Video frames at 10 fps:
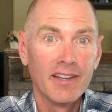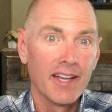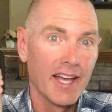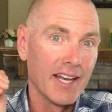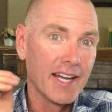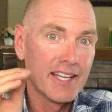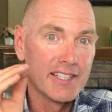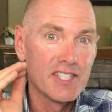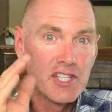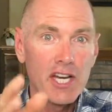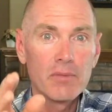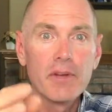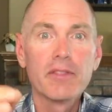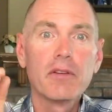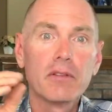and I can share
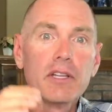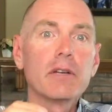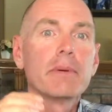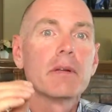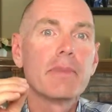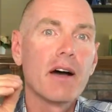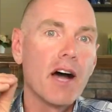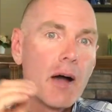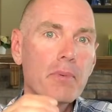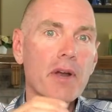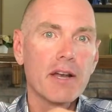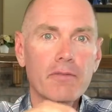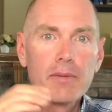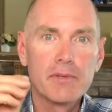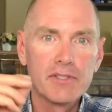with you a little bit about upgrading
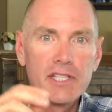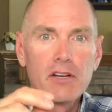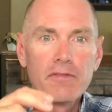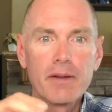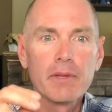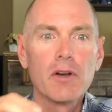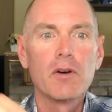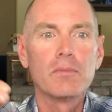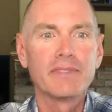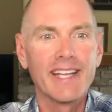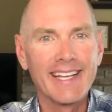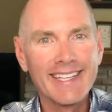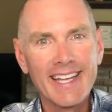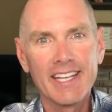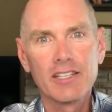from your single family homes and
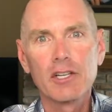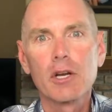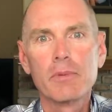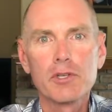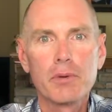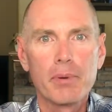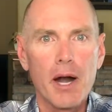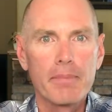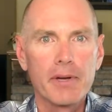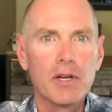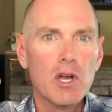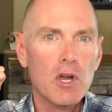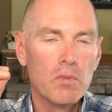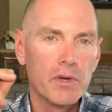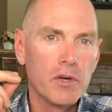getting into commercial property
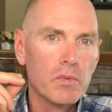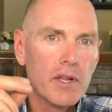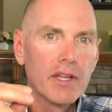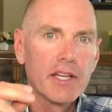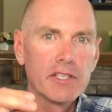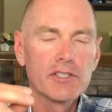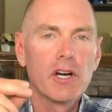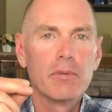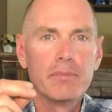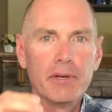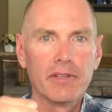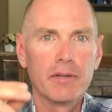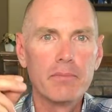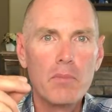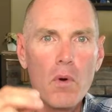where you're really going to start
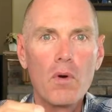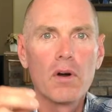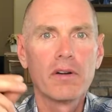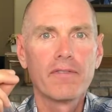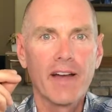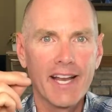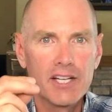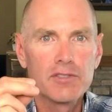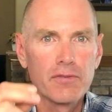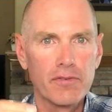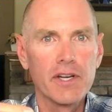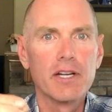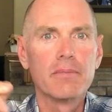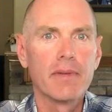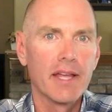building more financial
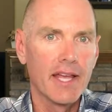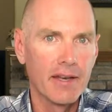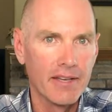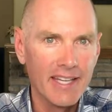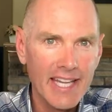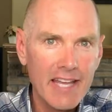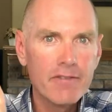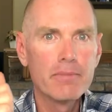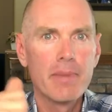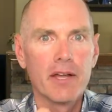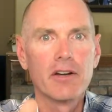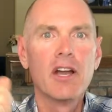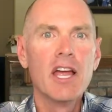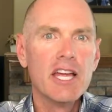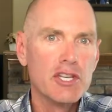freedom and even better
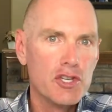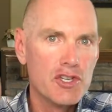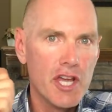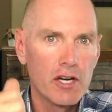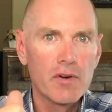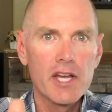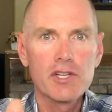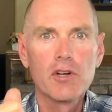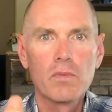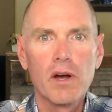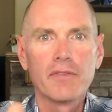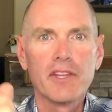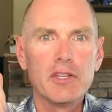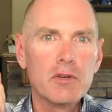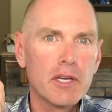generational wealth that
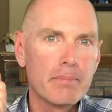you can